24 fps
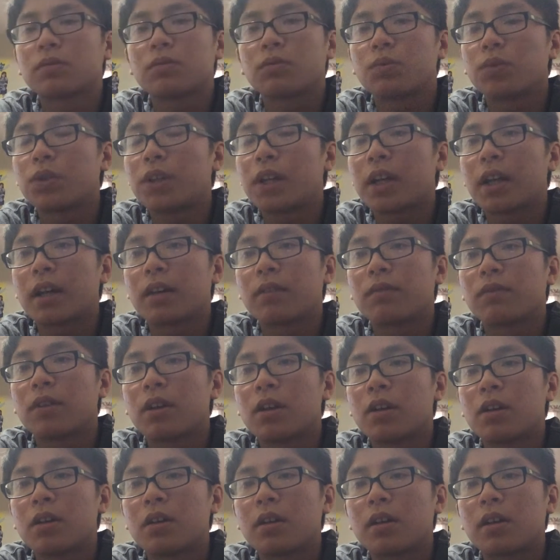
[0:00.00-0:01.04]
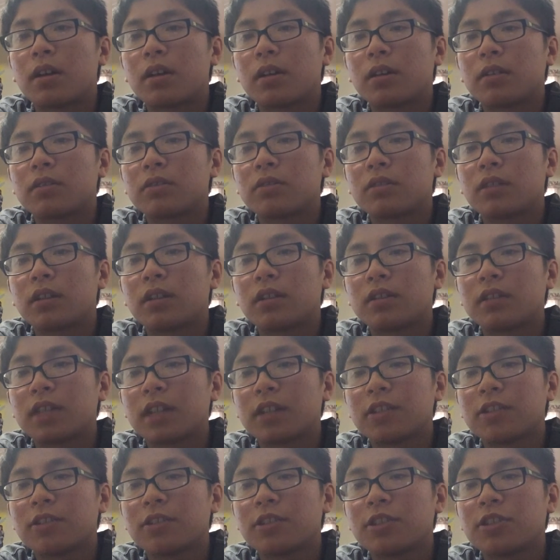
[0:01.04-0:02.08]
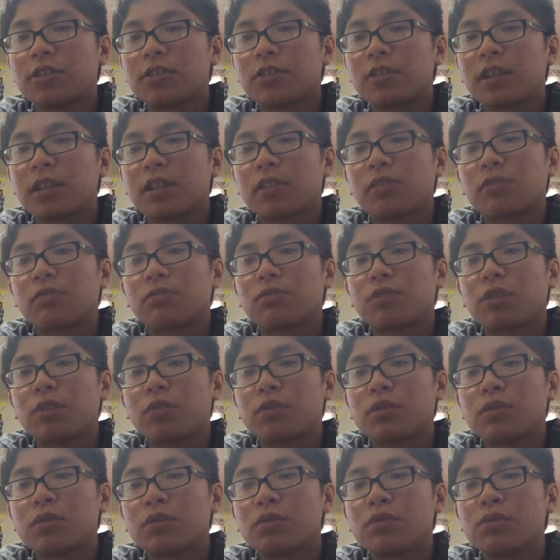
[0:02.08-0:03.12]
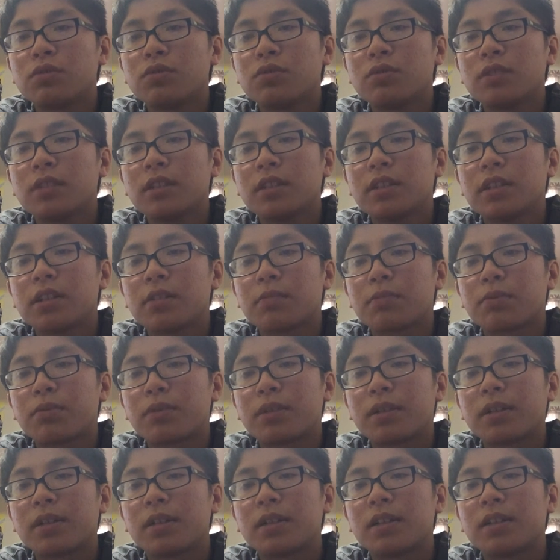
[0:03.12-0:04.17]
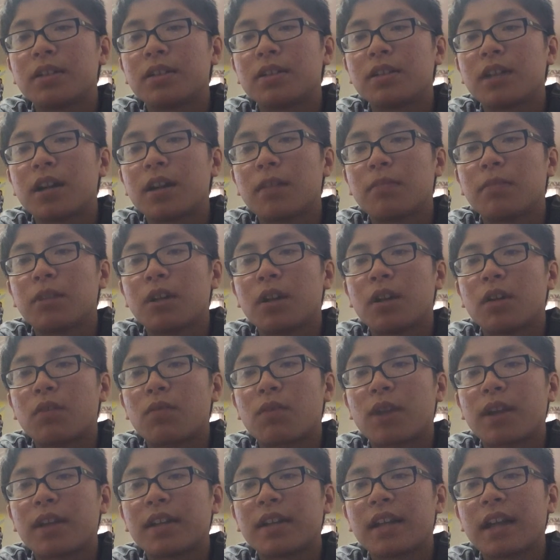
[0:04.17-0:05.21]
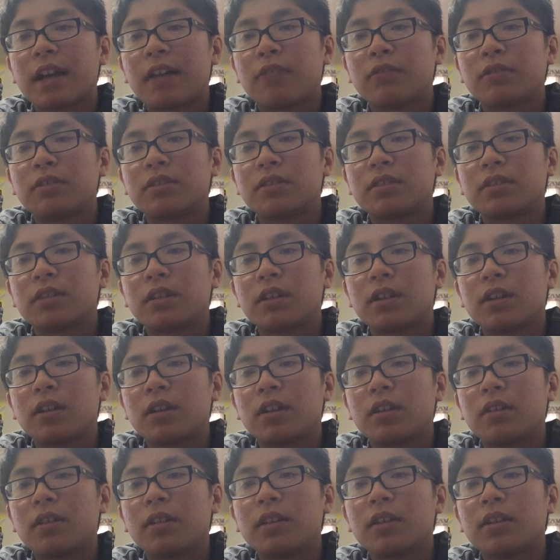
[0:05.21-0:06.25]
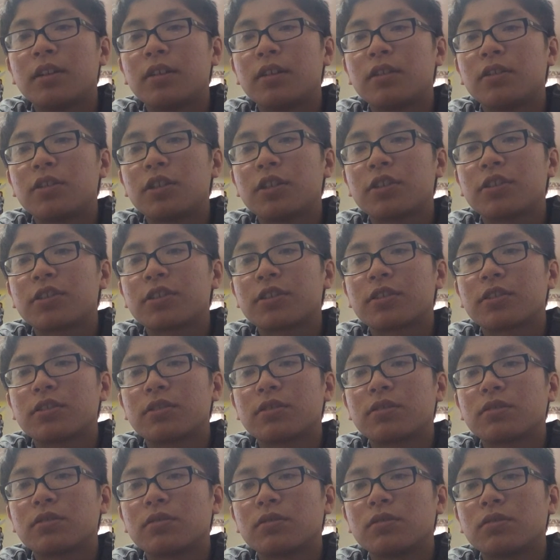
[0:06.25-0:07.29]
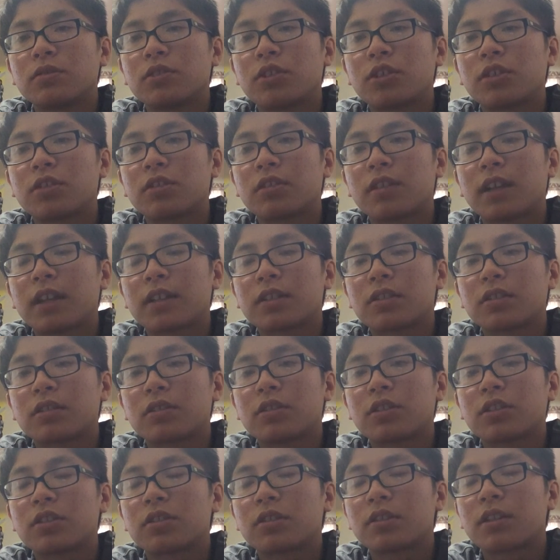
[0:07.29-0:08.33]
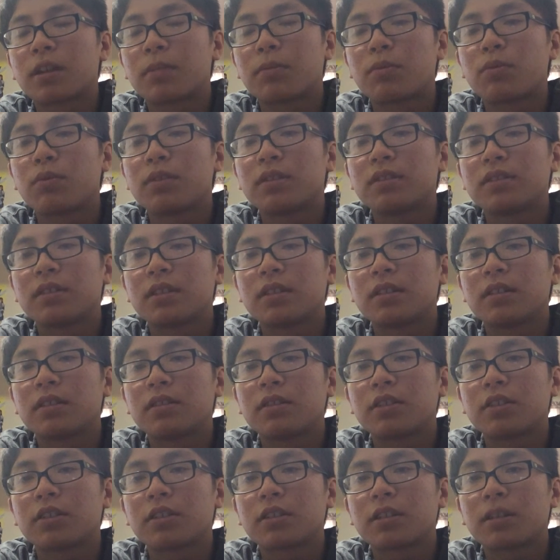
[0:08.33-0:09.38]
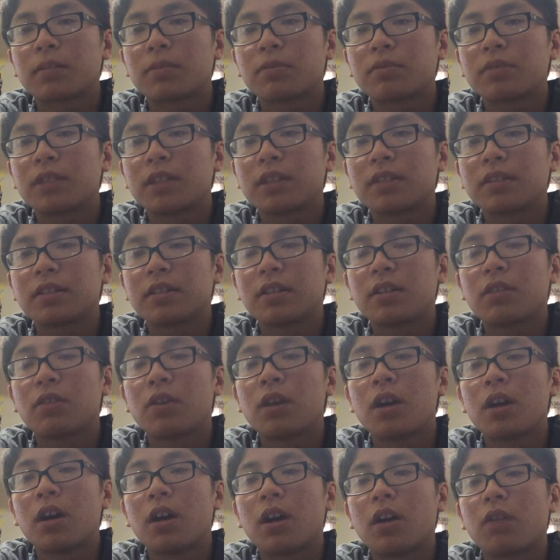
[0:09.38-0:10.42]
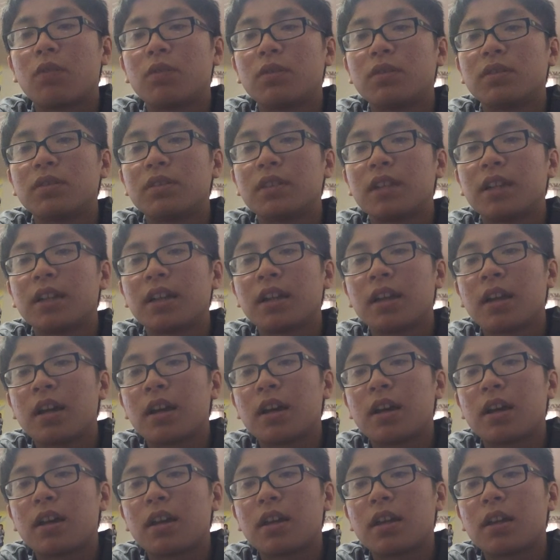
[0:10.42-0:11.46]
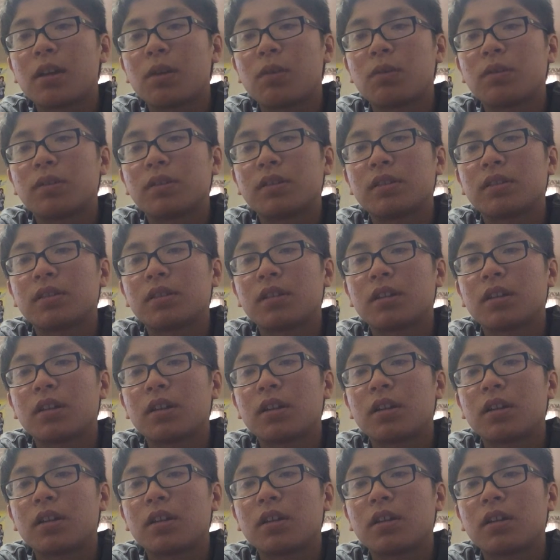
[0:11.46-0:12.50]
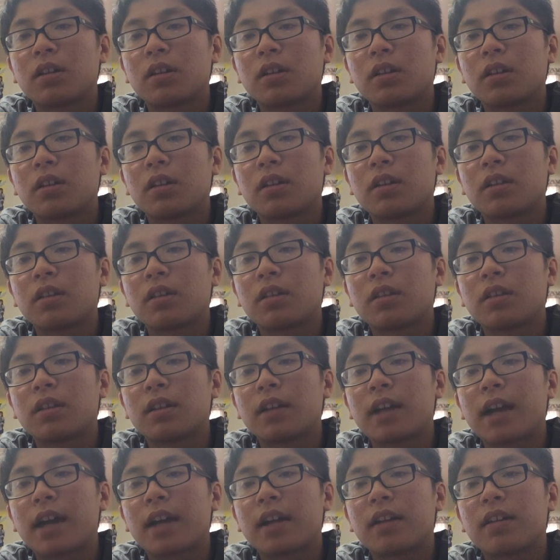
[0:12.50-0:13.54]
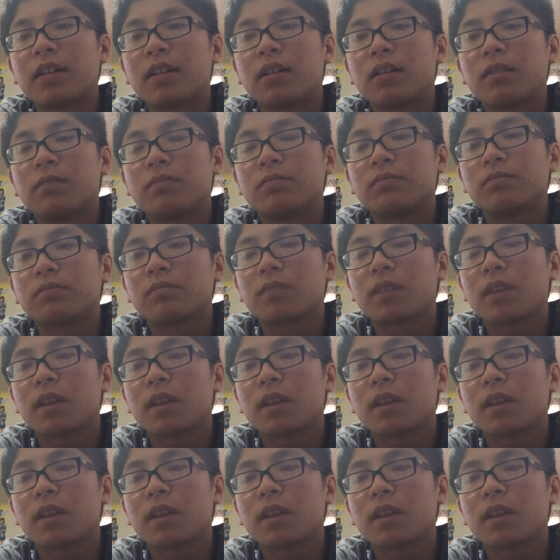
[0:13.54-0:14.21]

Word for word: we have Assassination Classroom, Tokyo Ghoul, and Death Parade in dub. Right now it's the just a just last just a couple Wednesday just a couple days ago on Wednesday it was they had um